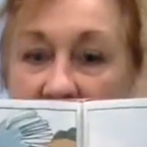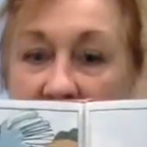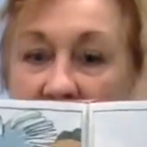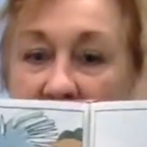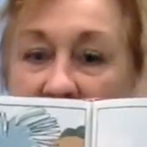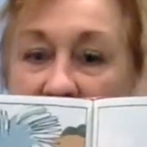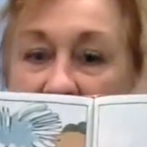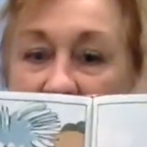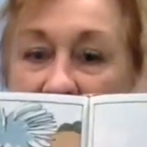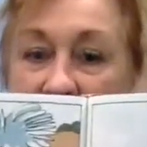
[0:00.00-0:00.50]
You
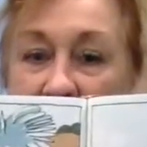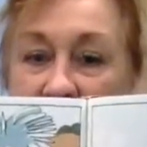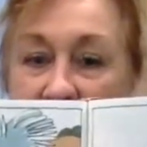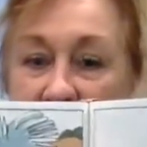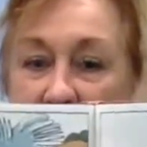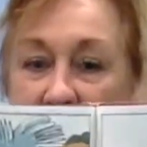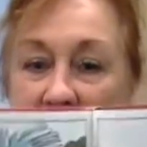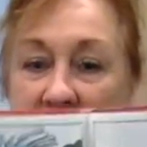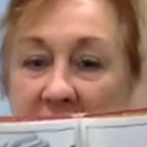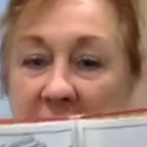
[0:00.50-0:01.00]
see
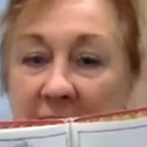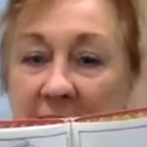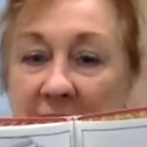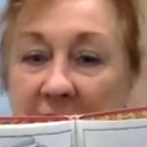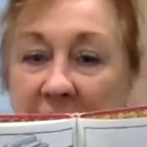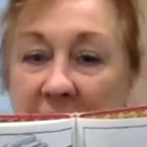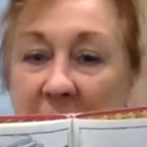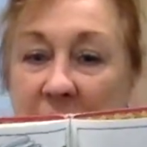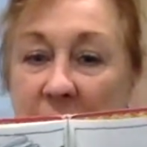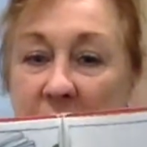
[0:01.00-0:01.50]
Henry
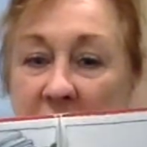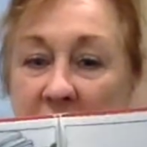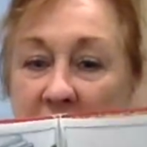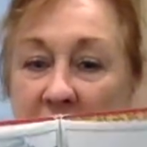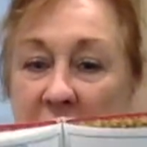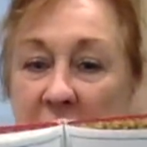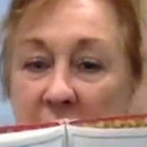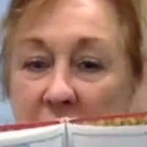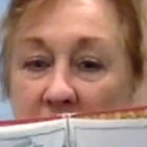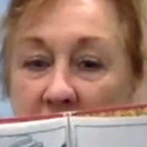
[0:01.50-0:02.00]
leaving with his
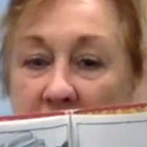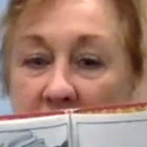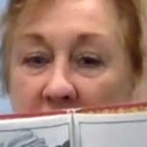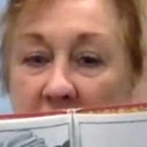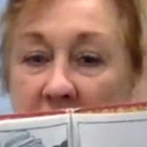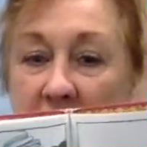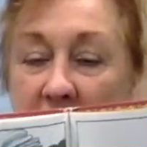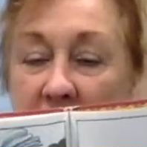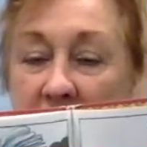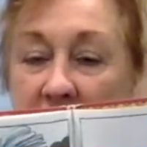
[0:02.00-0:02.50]

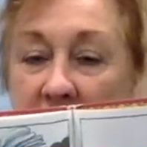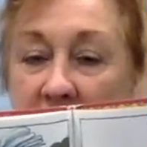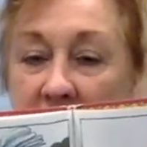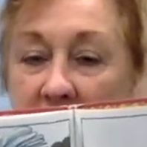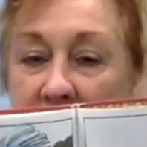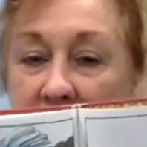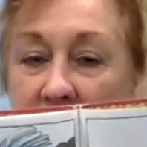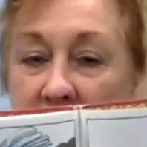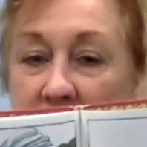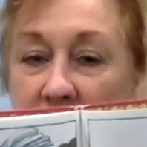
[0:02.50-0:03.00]
suitcase.
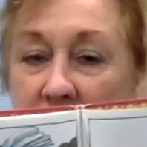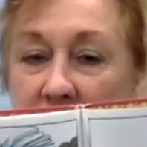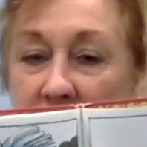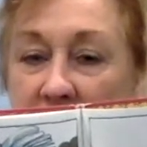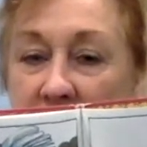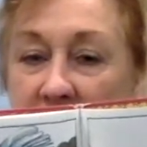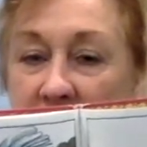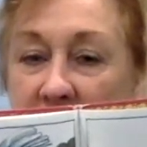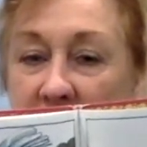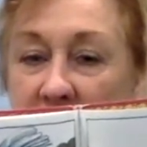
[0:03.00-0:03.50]
What
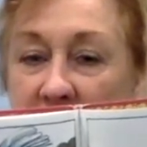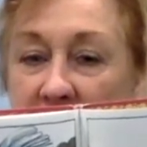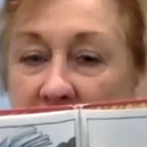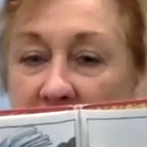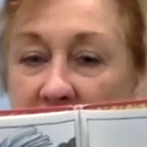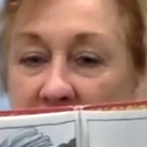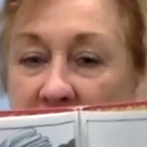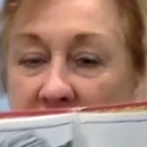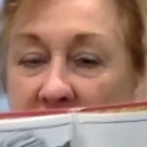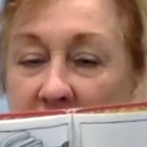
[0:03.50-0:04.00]
do you
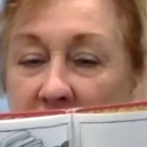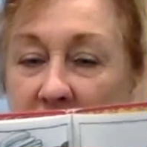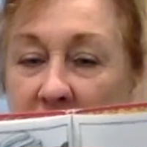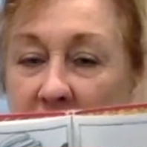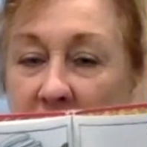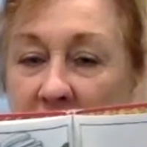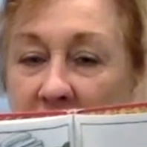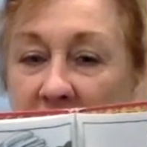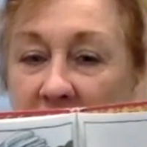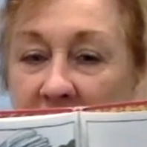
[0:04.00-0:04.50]
see
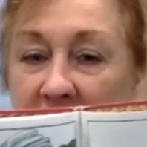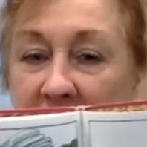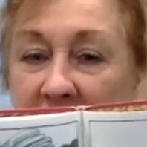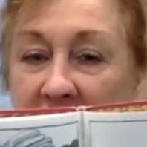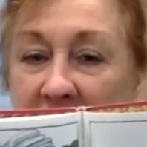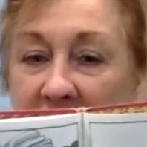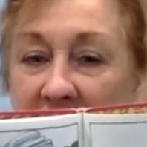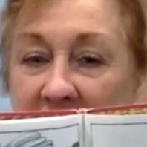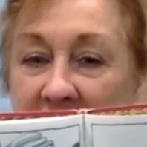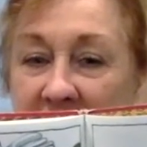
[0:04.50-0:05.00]

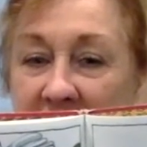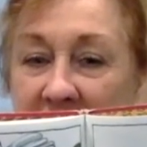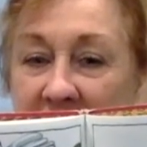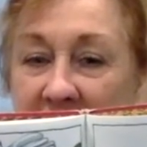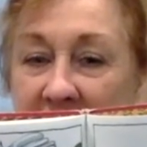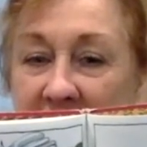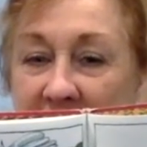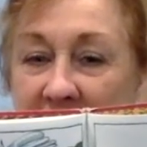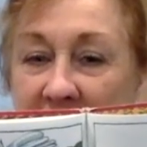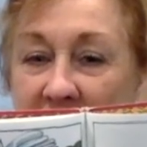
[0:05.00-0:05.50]
right
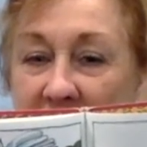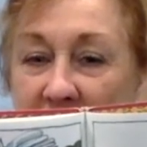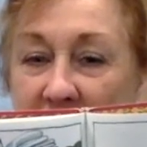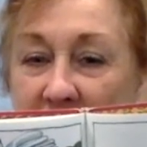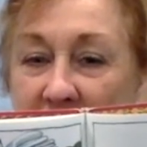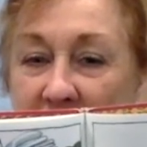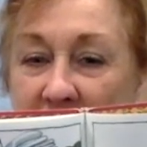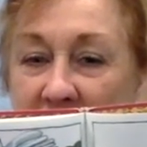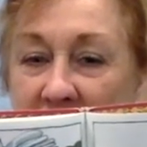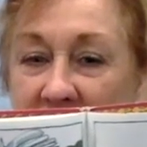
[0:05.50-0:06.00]
here
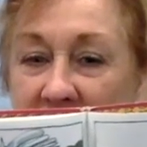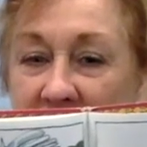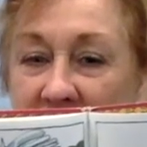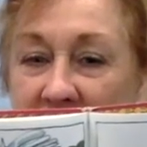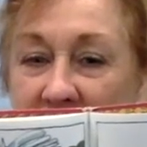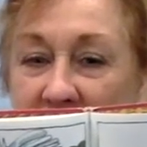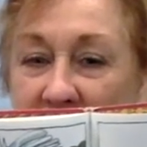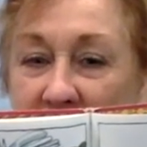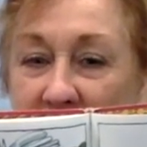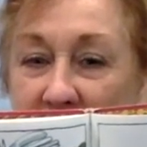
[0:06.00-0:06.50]
behind
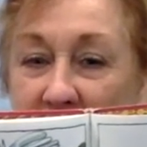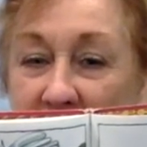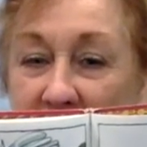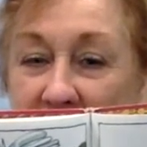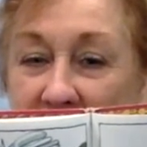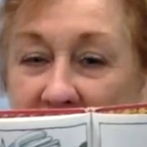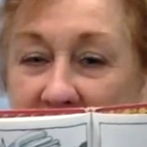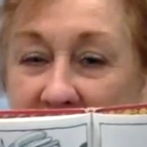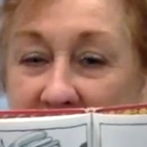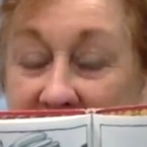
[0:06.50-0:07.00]
Henry?
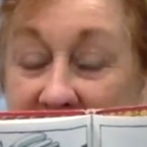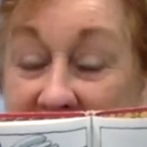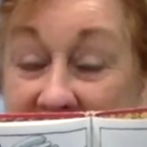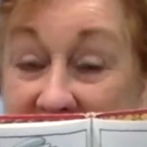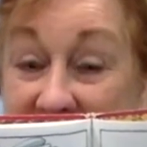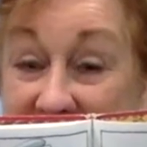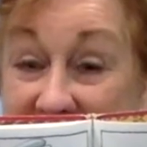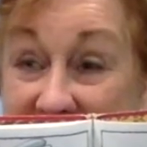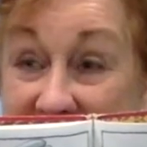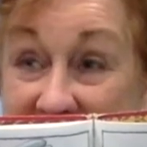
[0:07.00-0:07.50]
Do you
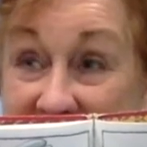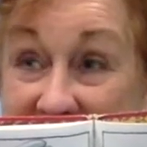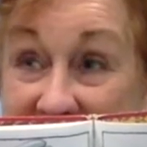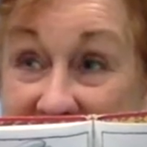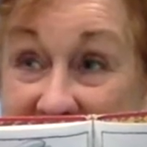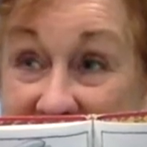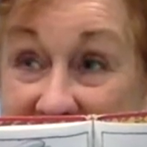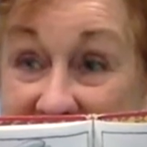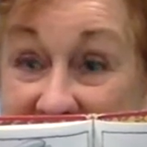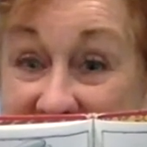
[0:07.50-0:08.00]
see
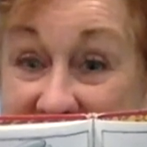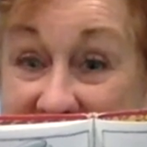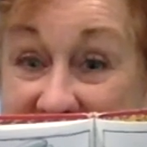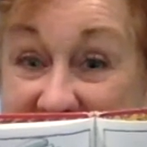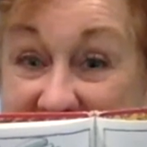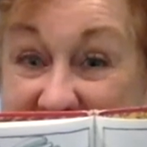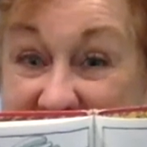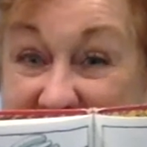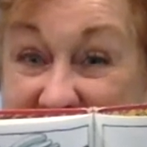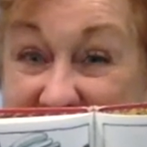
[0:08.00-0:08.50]
that?
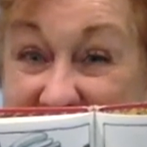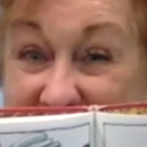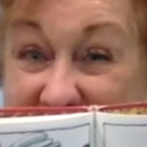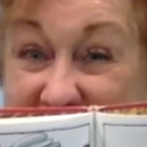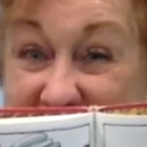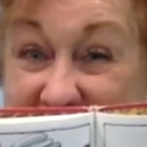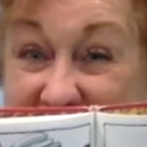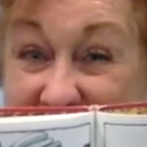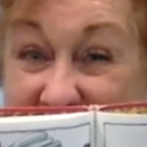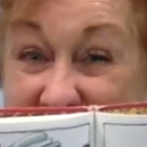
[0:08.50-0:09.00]

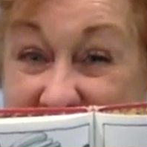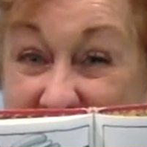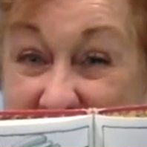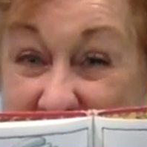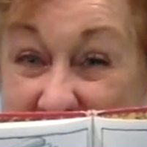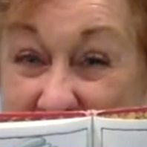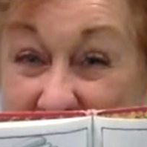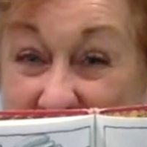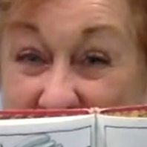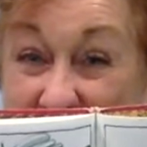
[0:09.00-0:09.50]
Do you
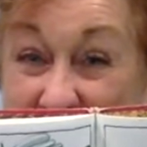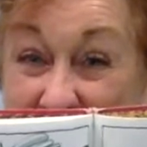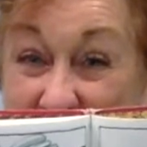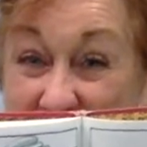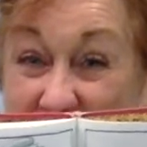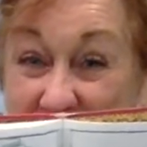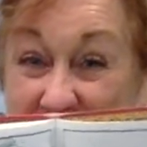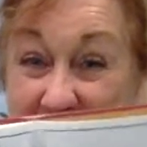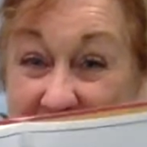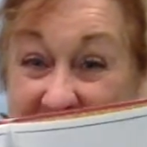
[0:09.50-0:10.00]
remember
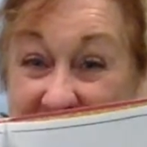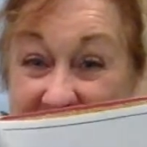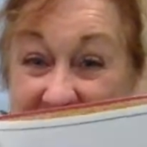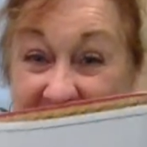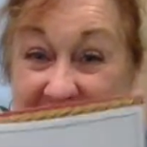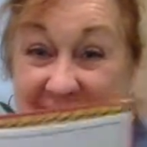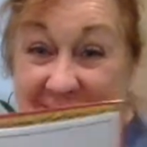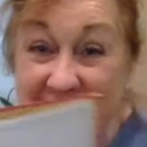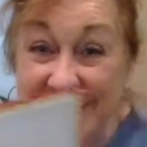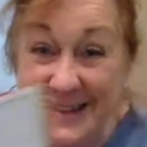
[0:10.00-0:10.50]
who that
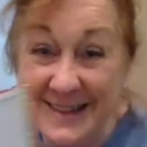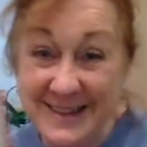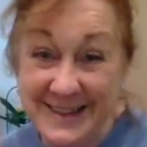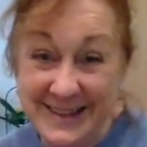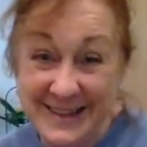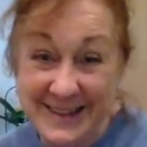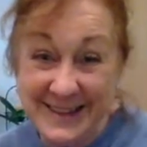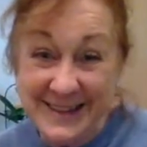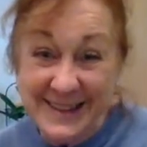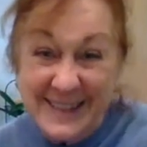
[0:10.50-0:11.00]
is?
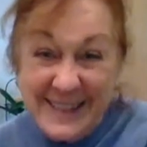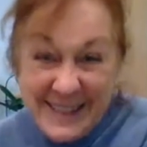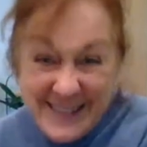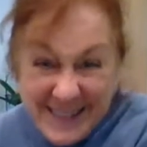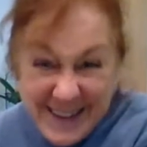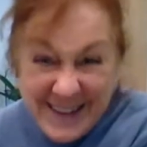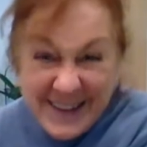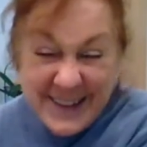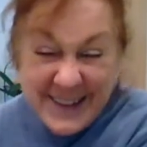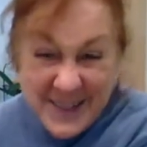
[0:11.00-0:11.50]

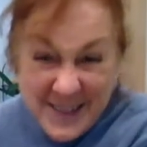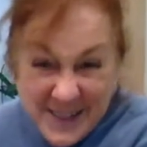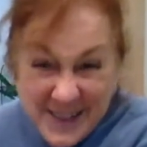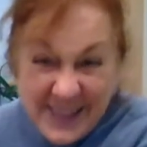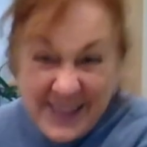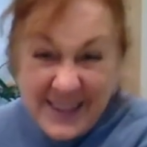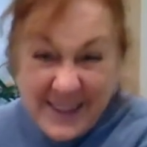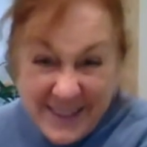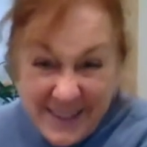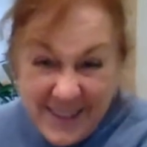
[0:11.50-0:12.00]
That's
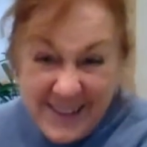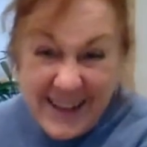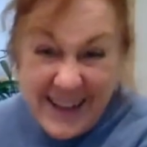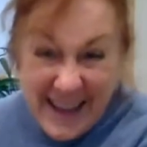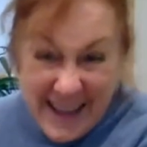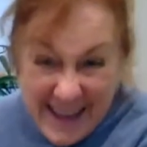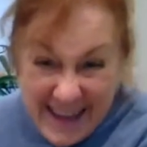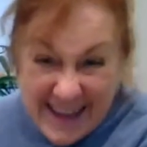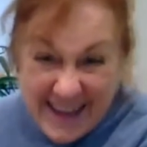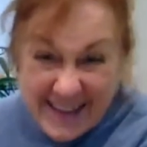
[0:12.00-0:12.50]
the little
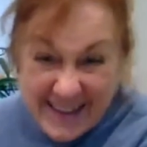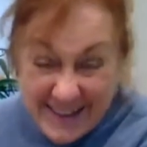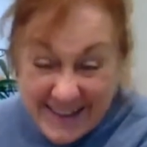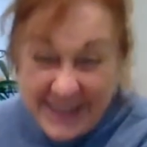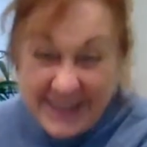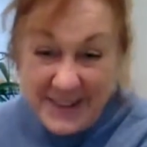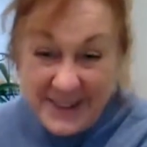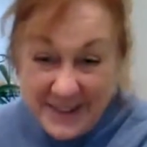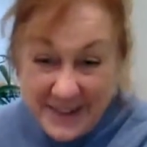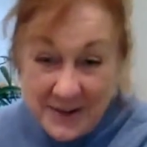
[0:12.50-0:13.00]
ant
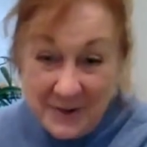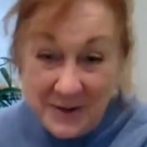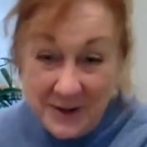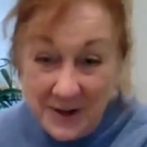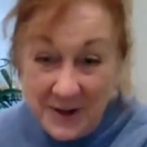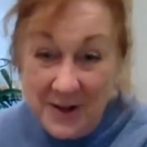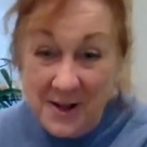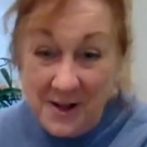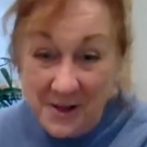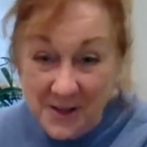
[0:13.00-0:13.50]
that started
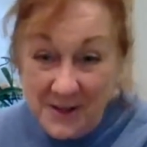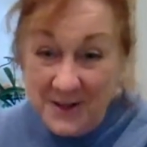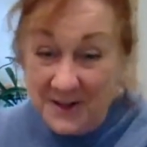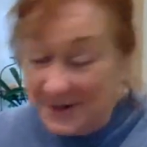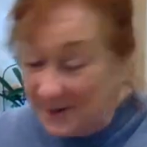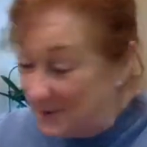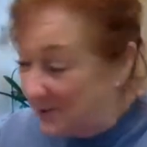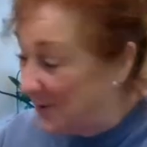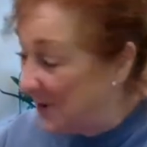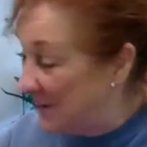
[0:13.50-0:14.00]
all this
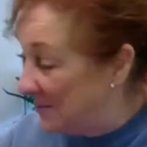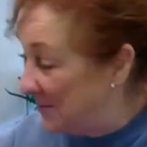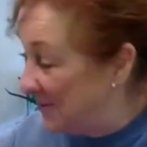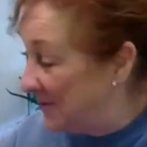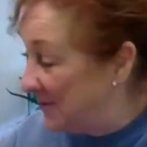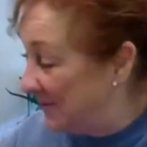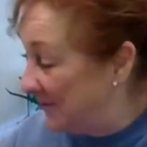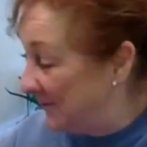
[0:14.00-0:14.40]
trouble.